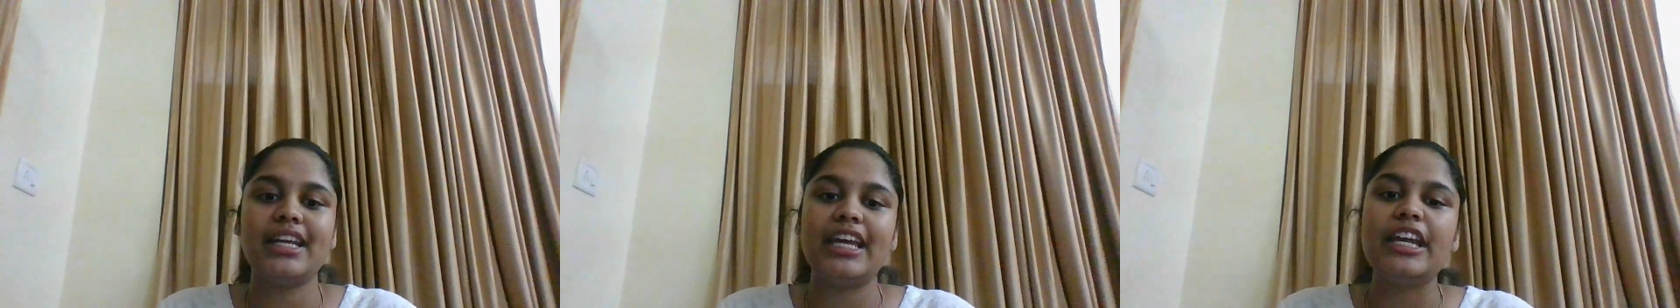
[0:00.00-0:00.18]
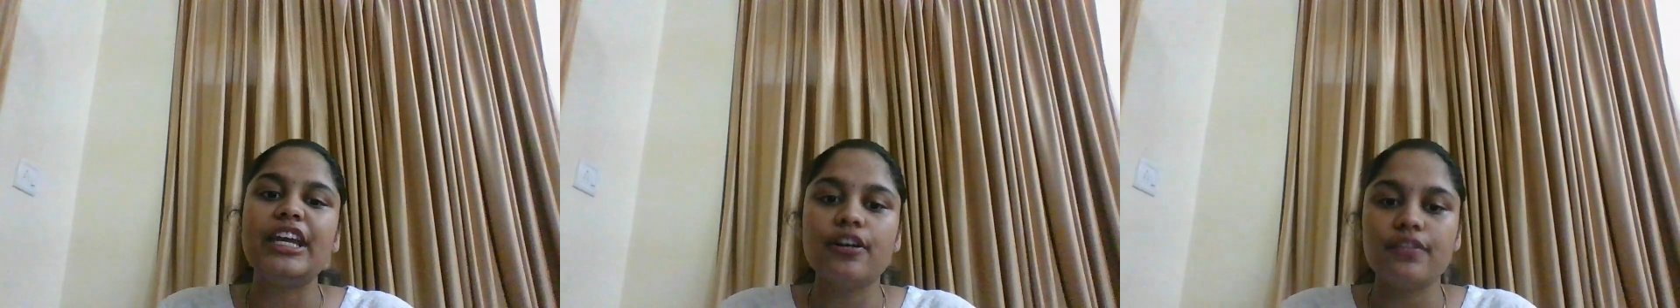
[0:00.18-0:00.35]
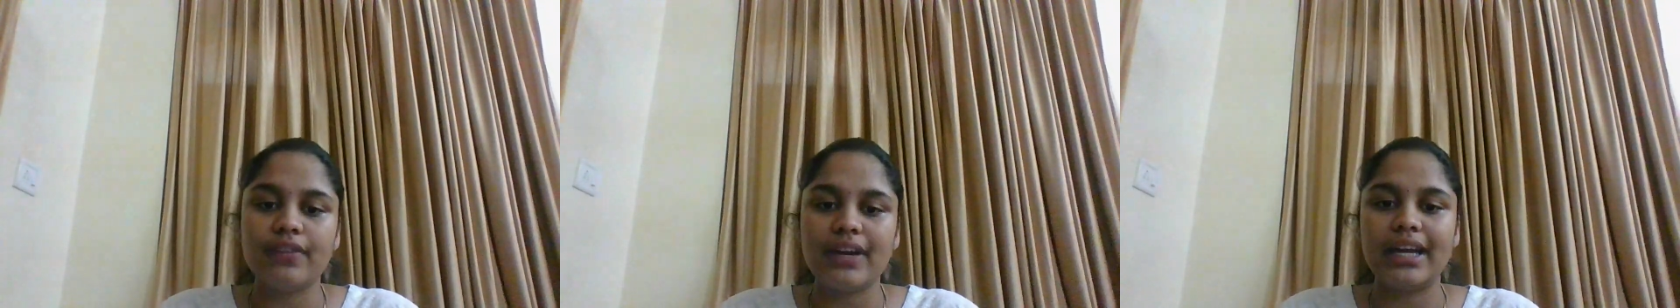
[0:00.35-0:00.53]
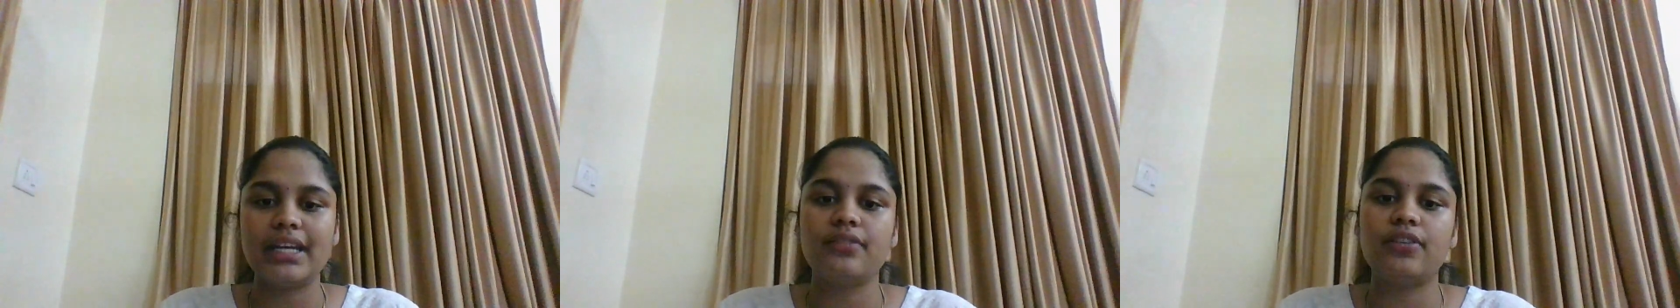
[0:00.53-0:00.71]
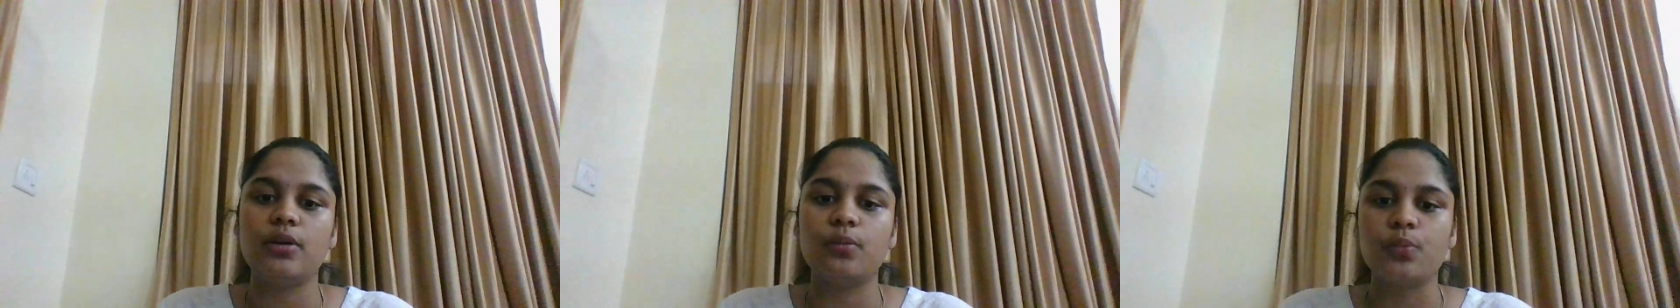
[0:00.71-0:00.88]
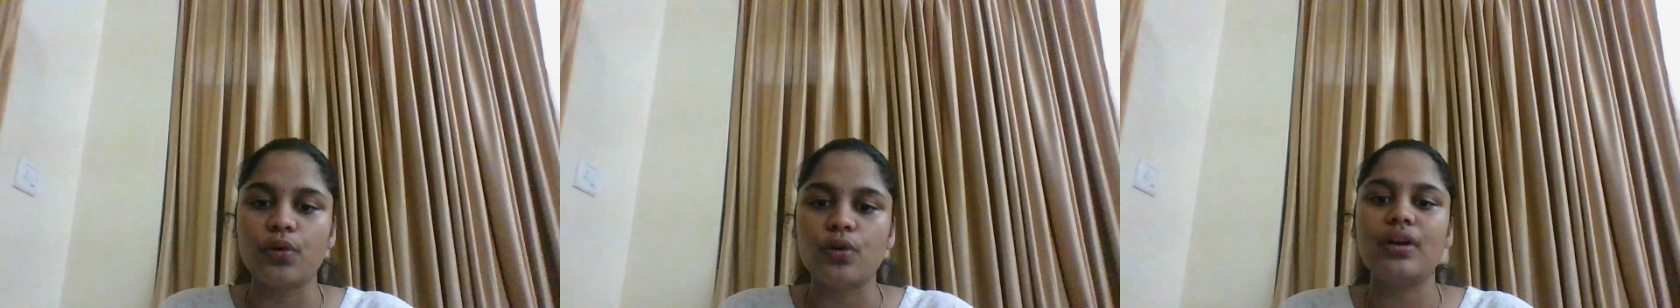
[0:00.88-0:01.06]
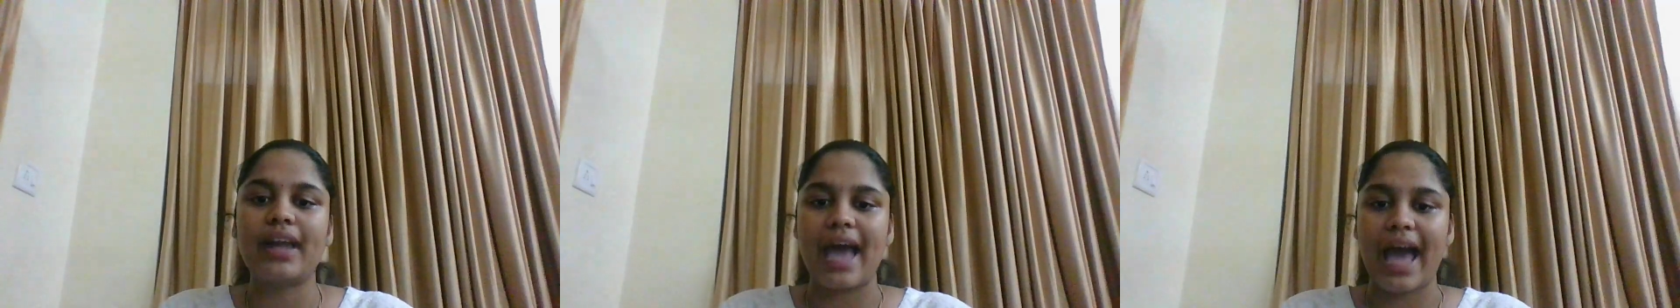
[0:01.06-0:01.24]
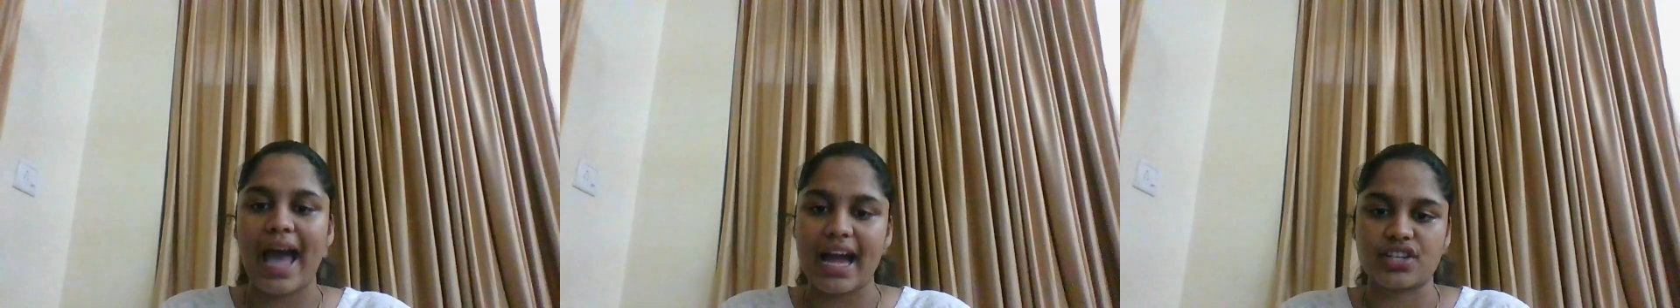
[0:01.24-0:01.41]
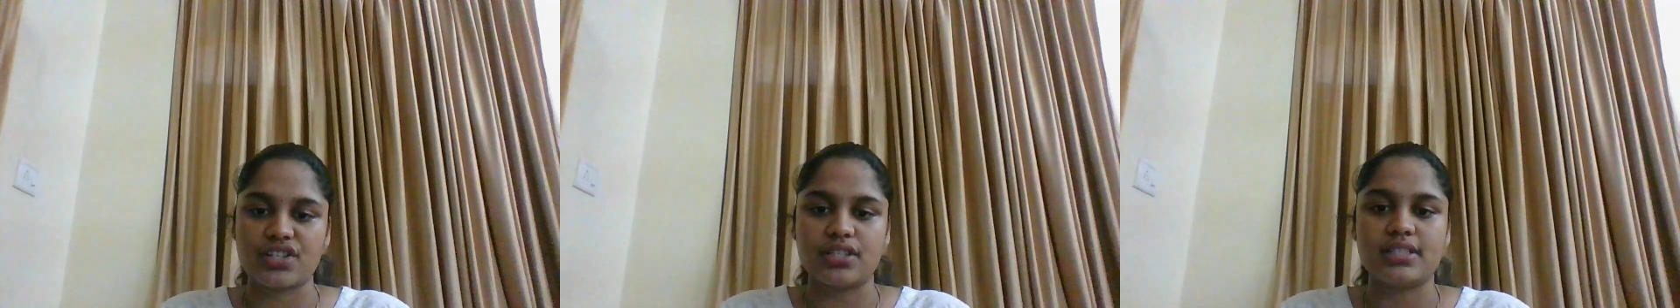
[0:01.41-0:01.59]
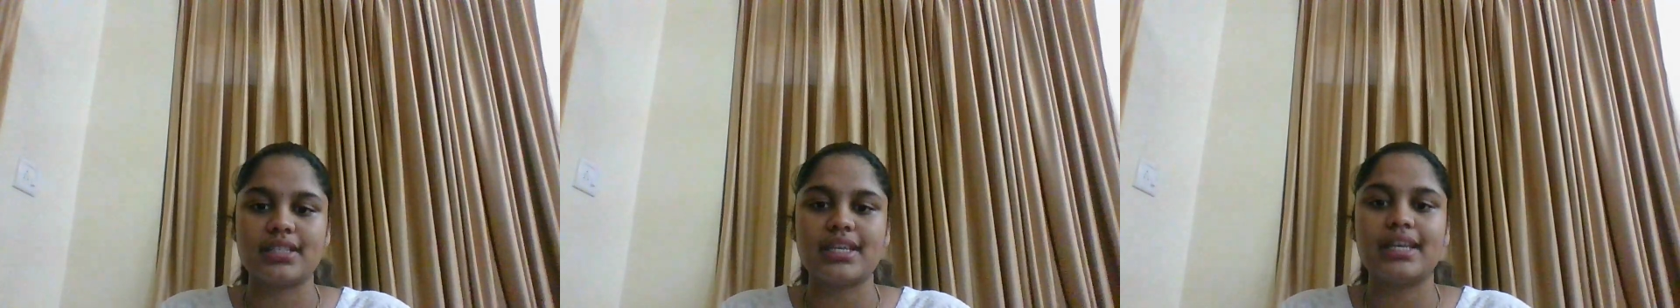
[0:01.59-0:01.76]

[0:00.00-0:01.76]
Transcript: innovative and bold actions